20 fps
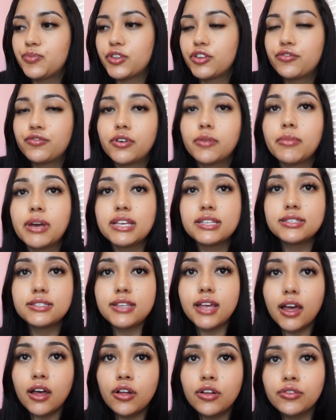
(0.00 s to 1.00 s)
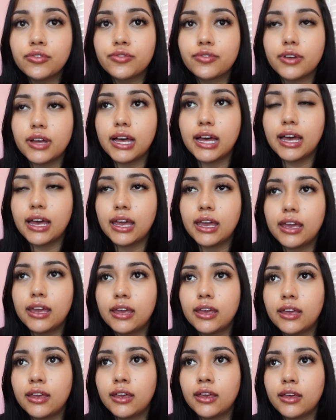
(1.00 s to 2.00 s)
For myself,
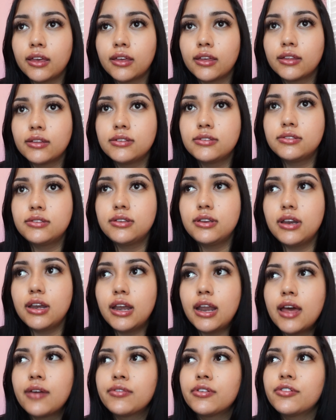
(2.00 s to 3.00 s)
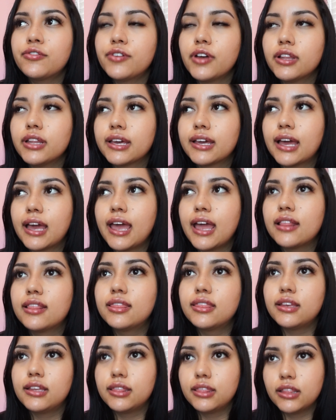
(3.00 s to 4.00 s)
I never felt like I
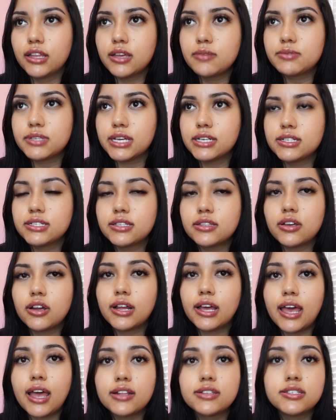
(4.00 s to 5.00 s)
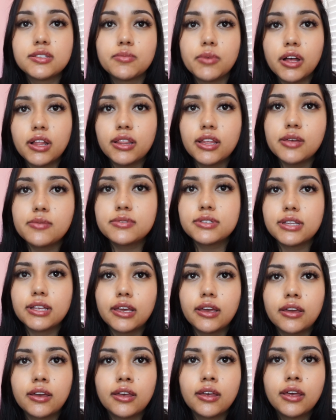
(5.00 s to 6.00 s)
had thin lips. I just thought I had small lips,
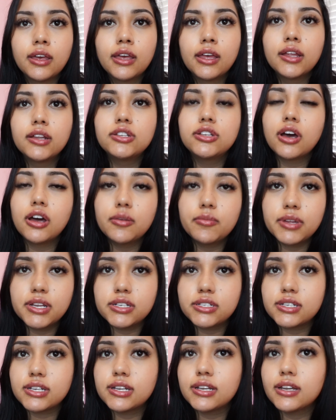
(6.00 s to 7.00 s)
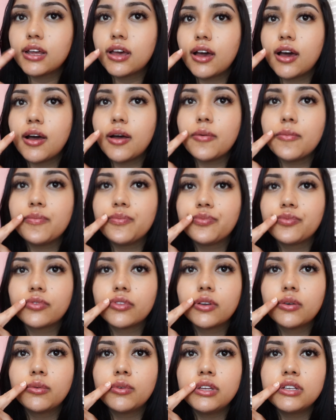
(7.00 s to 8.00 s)
like Dawn mentioned.
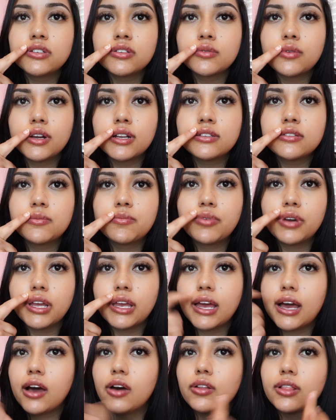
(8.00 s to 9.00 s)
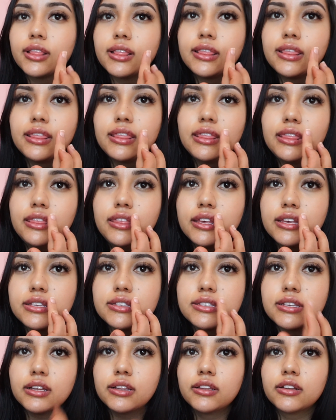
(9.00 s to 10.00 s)
We just wanted to bring out
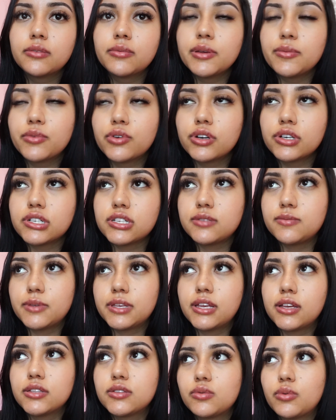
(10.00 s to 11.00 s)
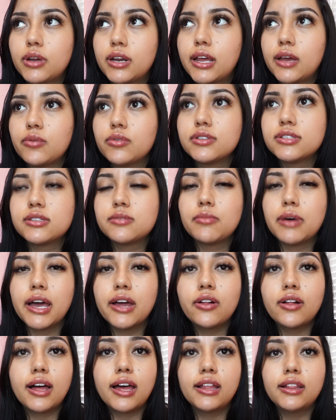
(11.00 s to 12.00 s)
this a little bit more, just because when I would
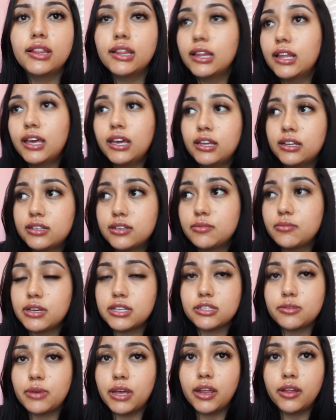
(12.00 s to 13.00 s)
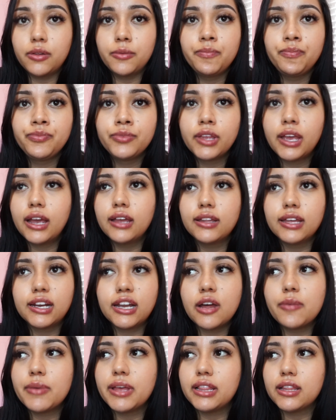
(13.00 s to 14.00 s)
smile, I liked my smile. I liked
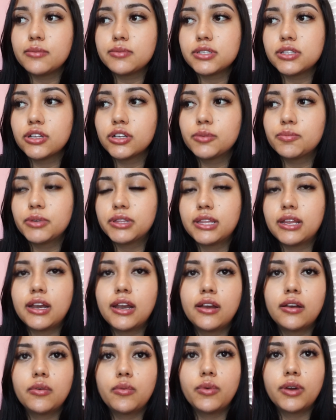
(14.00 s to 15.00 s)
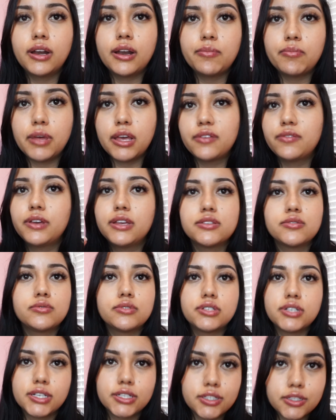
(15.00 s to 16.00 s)
how my lips looked, but then when my face was
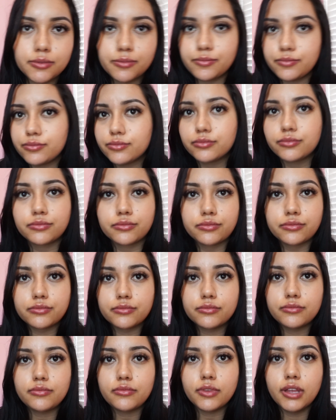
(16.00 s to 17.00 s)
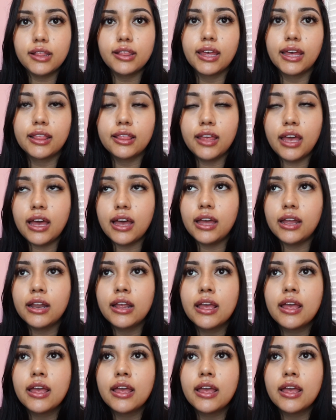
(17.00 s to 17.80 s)
just like that,